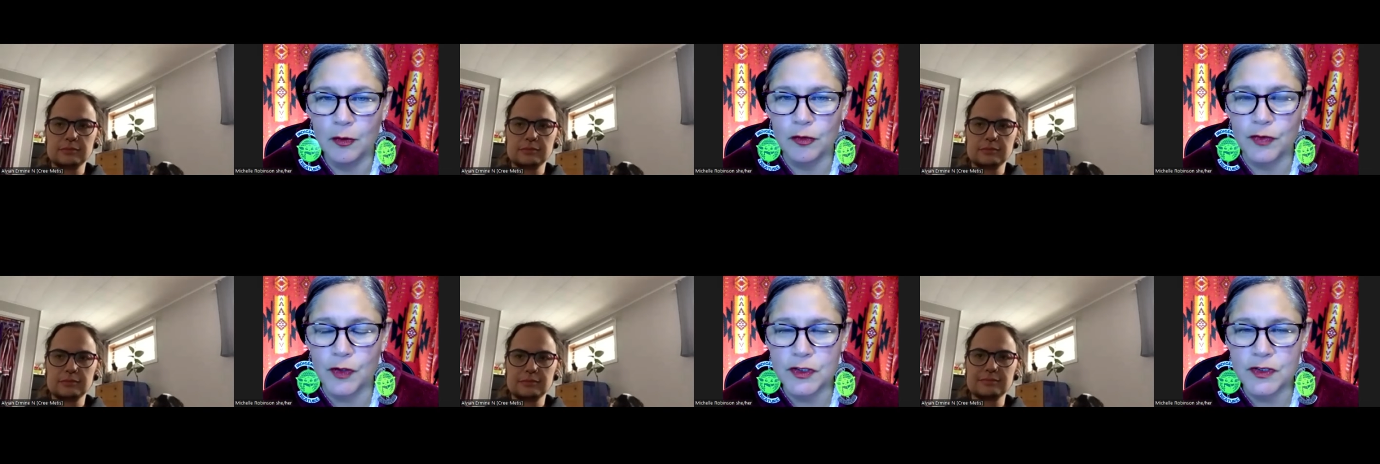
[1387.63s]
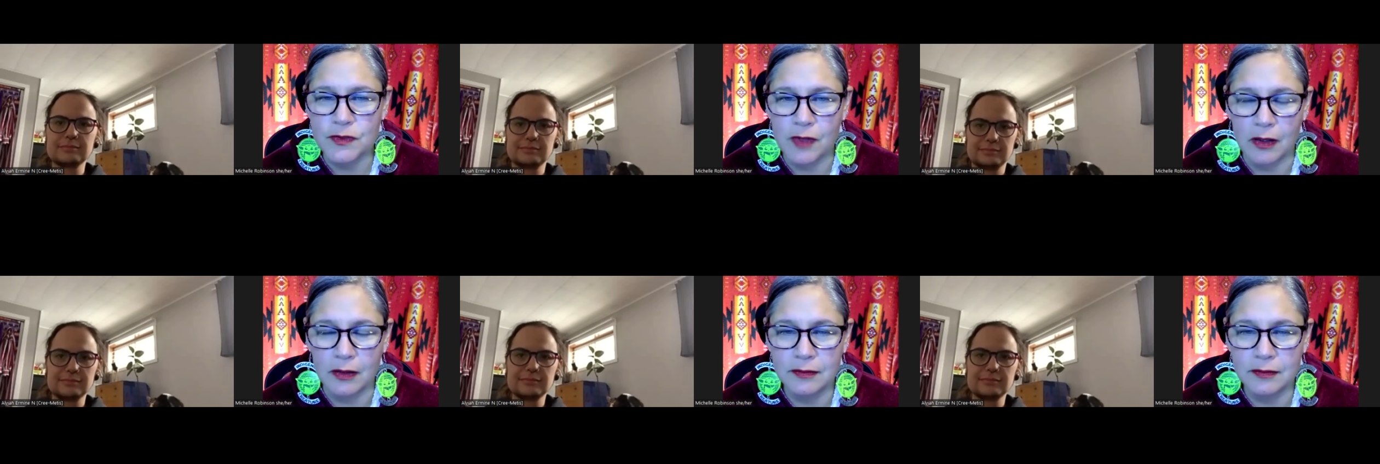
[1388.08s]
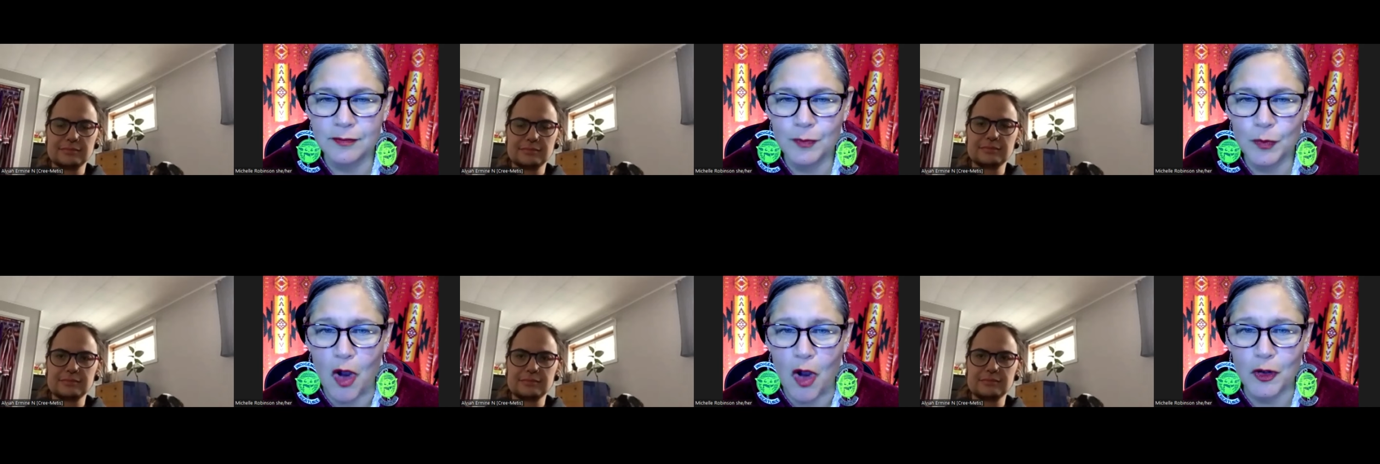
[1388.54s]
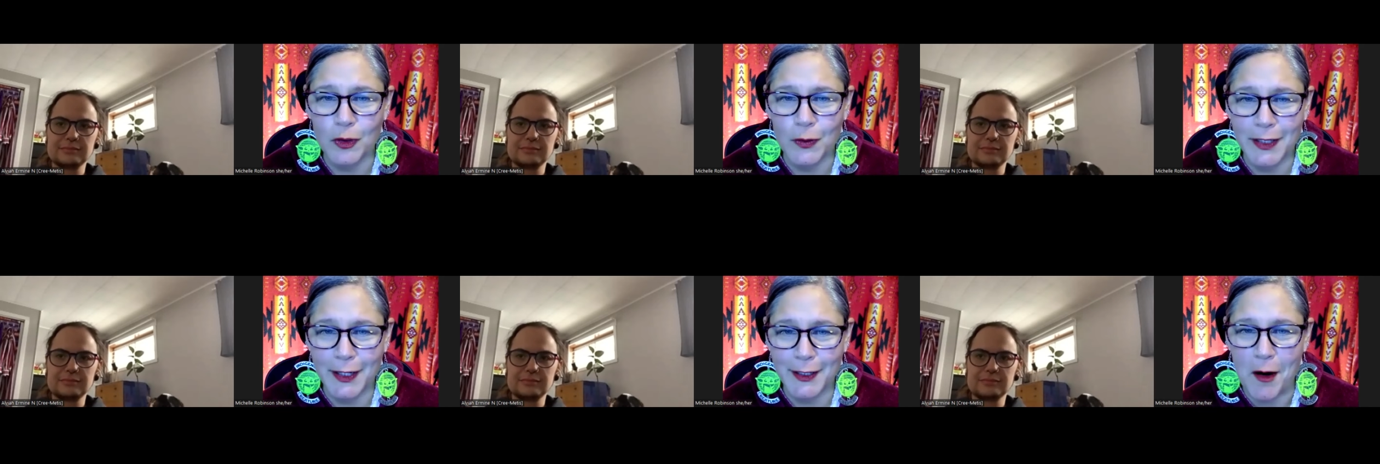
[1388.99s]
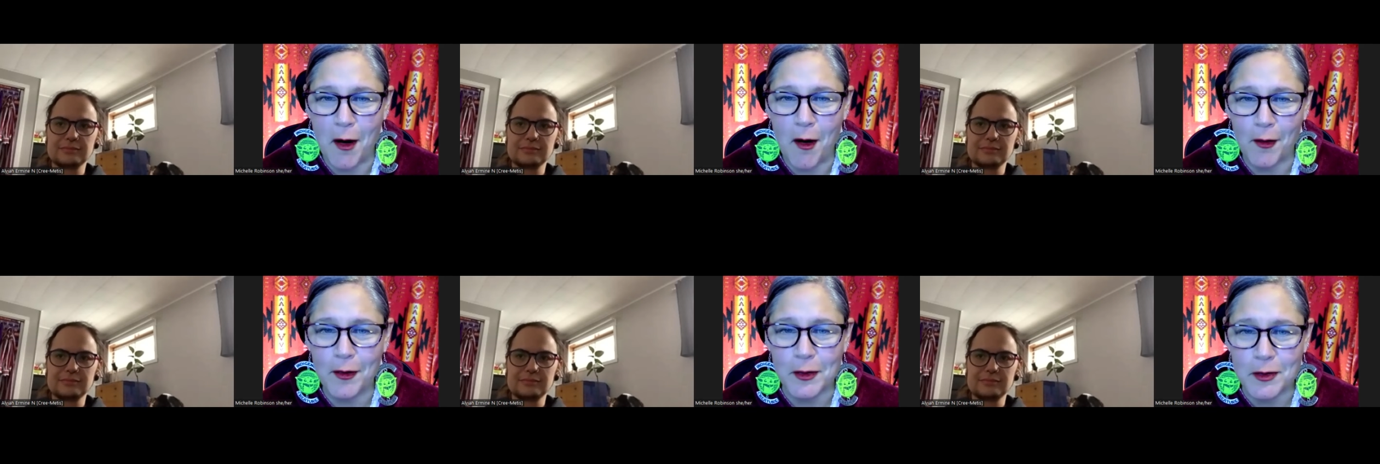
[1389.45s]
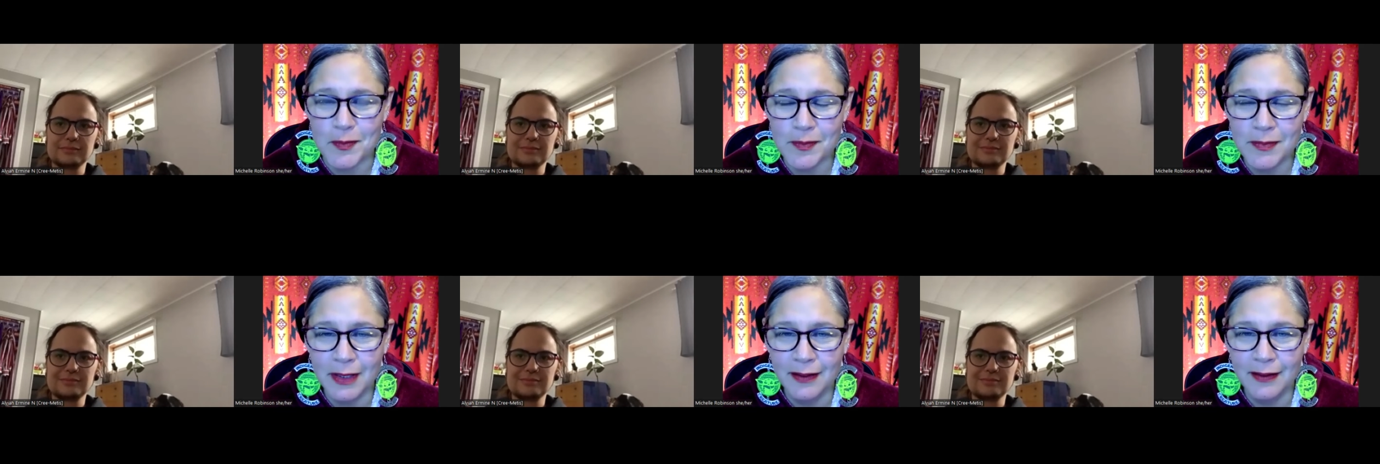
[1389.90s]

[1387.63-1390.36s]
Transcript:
Speaker 1: well, first of all not create harm